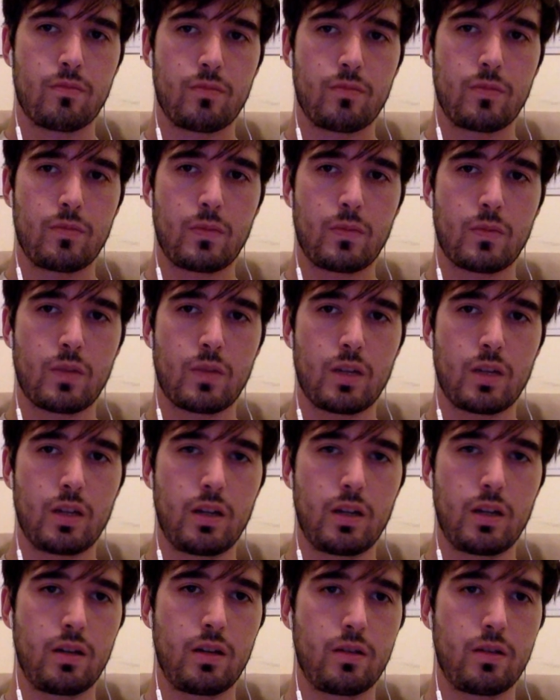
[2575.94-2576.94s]

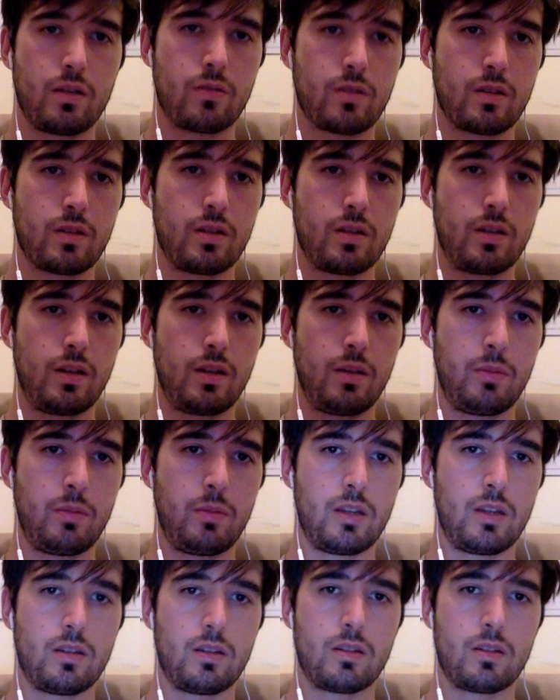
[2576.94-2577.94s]
Okay, we're going to name
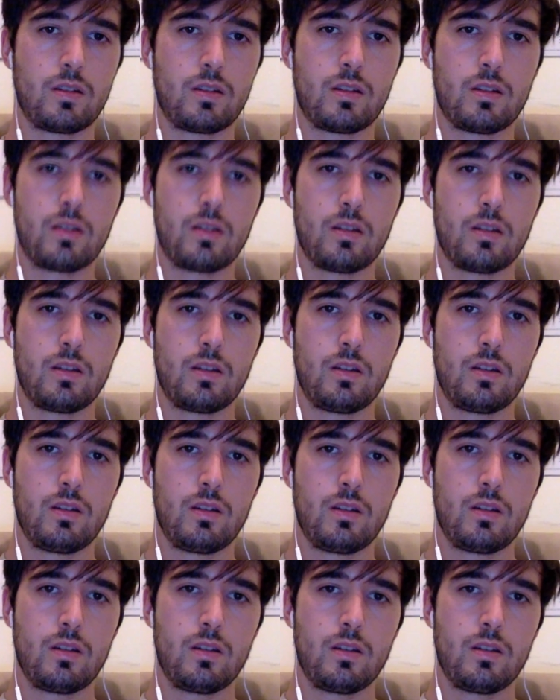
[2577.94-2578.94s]
it
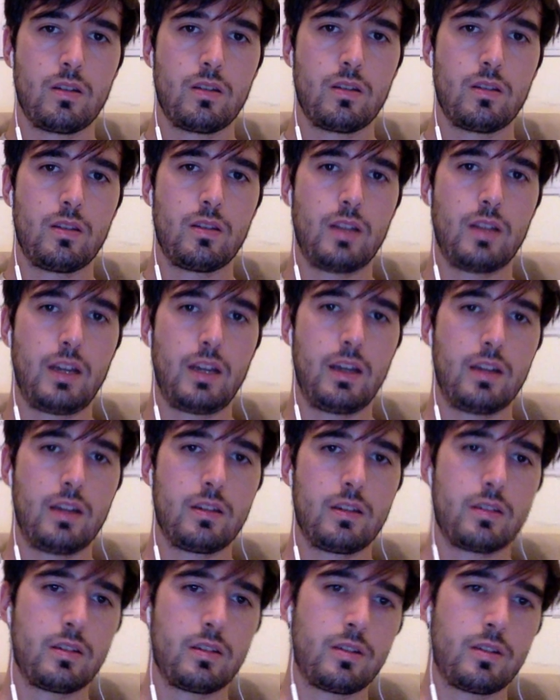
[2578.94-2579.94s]

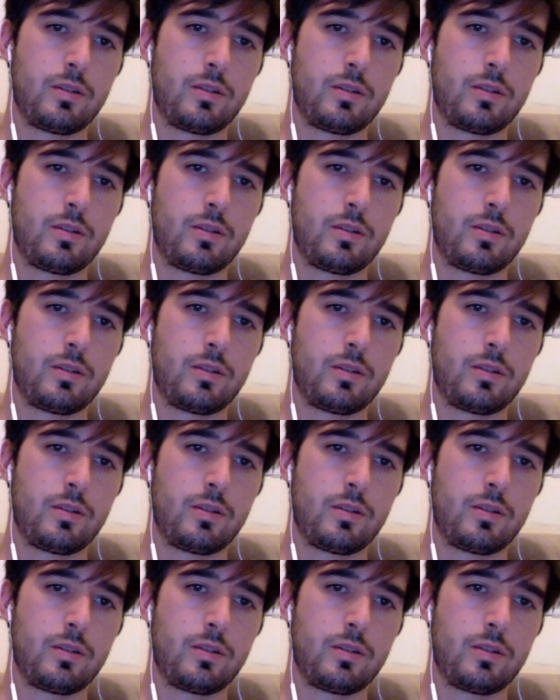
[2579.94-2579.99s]
that.